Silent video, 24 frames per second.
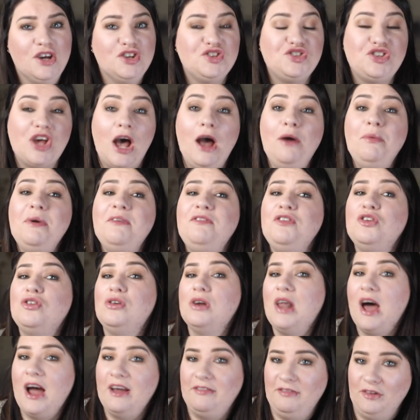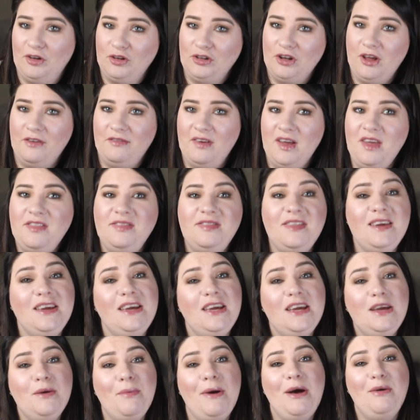So if you're a lifelong lover,
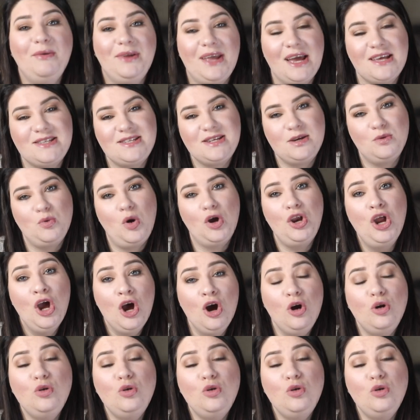thinking about getting one,